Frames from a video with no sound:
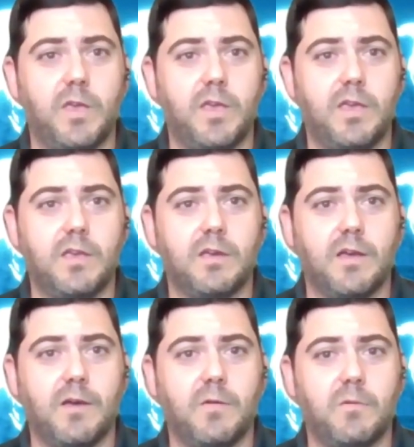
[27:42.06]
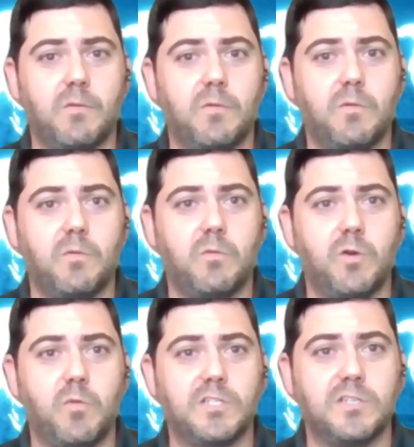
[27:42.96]
we
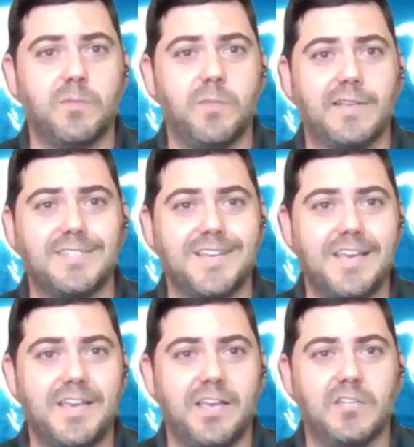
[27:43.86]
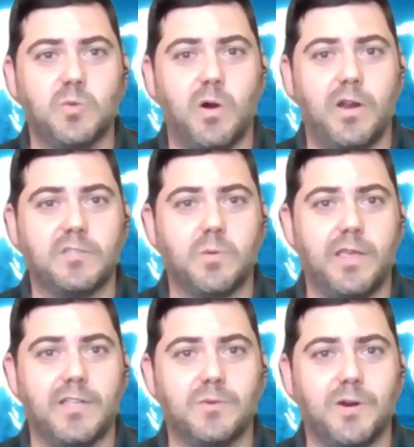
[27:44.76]
wish you the best in
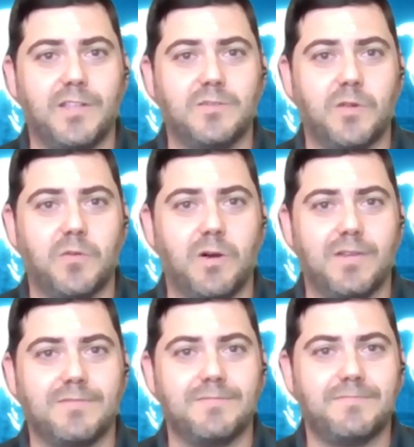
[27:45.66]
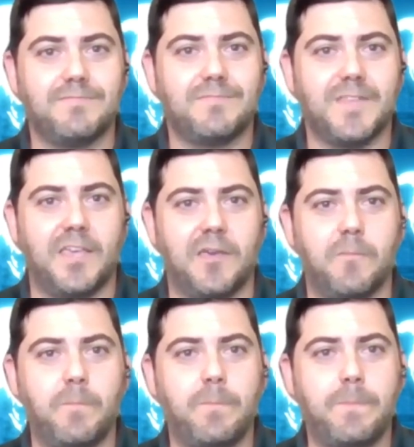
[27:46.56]
2020 and 2021. Thank you.